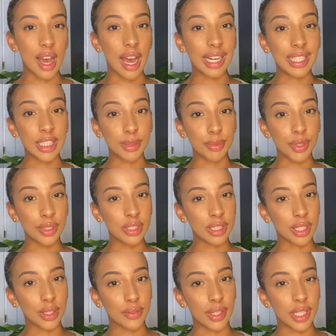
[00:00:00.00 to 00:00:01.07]
and his
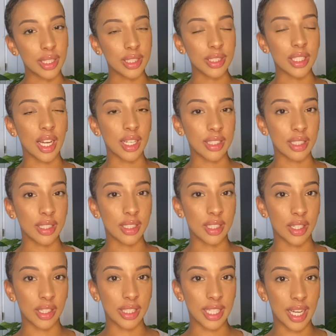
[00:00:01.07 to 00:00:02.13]
music career started to
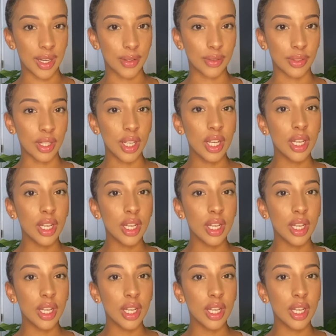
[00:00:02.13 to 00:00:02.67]
die down.